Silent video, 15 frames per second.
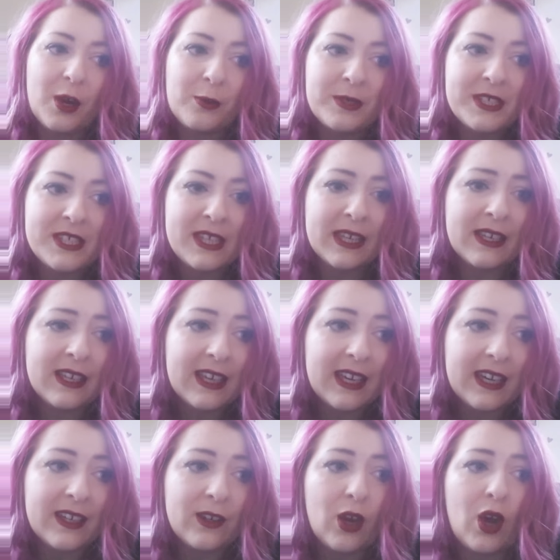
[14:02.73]
I was
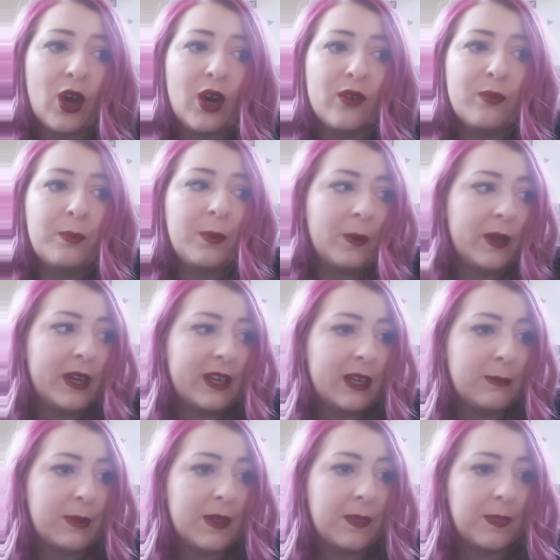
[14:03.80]
thinking of putting
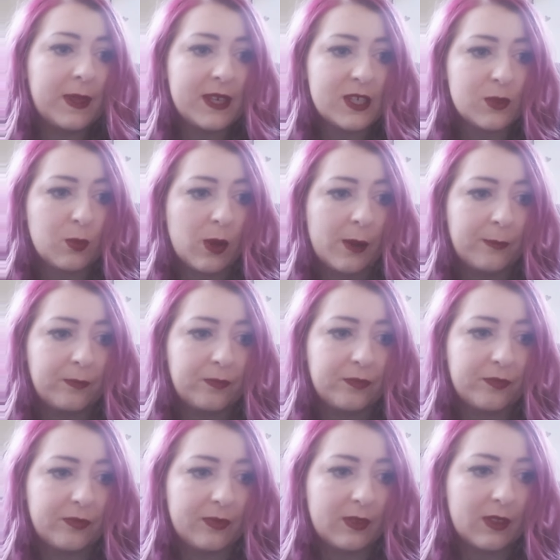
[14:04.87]
him in this one.
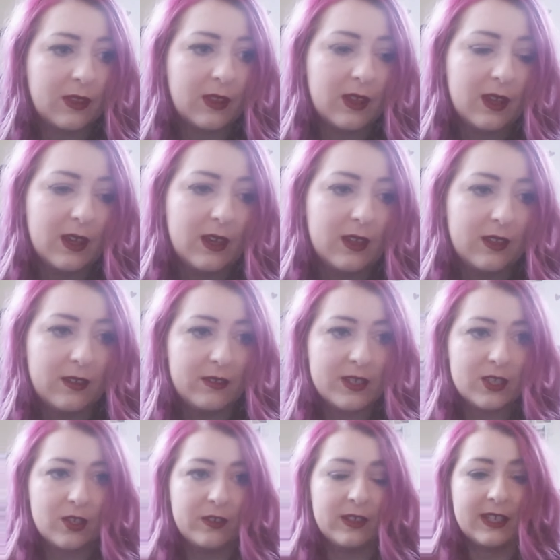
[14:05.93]
There
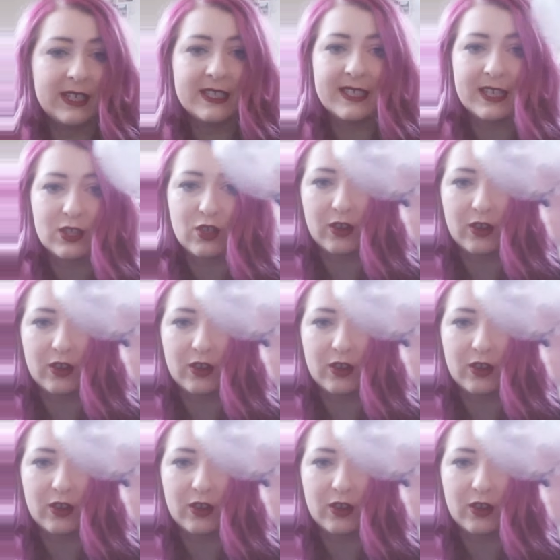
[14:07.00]
is currently a dead